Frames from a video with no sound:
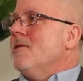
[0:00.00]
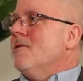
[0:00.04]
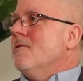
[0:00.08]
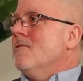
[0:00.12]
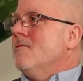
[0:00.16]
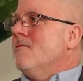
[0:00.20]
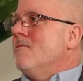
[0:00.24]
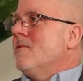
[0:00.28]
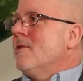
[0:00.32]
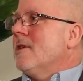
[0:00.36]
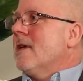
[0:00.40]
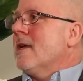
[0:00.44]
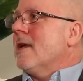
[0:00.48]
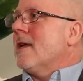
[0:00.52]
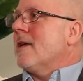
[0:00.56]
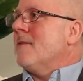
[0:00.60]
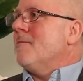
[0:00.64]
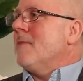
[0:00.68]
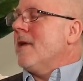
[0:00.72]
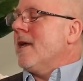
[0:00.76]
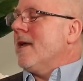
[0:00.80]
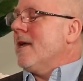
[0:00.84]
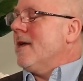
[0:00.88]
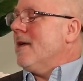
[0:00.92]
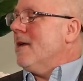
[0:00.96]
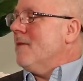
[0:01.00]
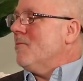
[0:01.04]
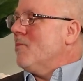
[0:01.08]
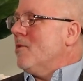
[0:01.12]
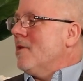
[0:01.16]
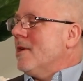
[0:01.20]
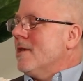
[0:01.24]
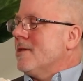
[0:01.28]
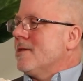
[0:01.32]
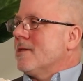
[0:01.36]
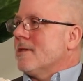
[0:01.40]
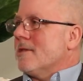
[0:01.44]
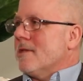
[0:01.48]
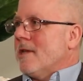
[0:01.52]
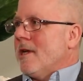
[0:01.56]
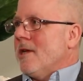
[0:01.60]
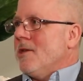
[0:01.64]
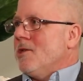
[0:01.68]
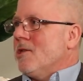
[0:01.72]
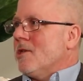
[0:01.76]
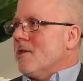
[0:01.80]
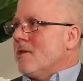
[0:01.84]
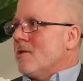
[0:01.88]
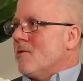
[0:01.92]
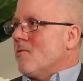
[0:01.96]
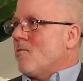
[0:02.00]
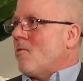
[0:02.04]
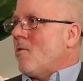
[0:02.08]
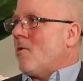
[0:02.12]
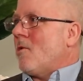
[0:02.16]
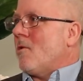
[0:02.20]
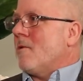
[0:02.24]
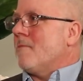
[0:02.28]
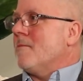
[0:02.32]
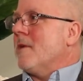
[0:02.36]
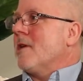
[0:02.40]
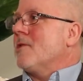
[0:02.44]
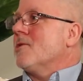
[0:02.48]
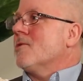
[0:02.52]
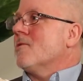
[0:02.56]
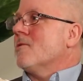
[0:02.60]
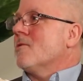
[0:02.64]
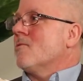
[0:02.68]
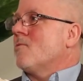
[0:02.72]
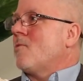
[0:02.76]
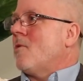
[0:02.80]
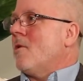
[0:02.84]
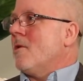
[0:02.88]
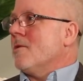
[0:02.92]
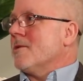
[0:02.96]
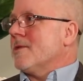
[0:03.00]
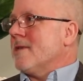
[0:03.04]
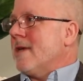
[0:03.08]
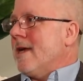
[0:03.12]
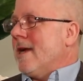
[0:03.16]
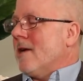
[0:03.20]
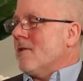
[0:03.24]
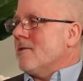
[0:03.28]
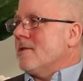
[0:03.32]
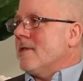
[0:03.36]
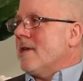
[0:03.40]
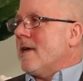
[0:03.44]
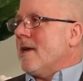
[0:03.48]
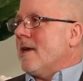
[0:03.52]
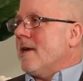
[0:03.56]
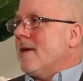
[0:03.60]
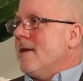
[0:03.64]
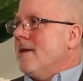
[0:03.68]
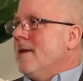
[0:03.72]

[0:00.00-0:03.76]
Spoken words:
You can put insulation in the wall, make sure the wall's airtight.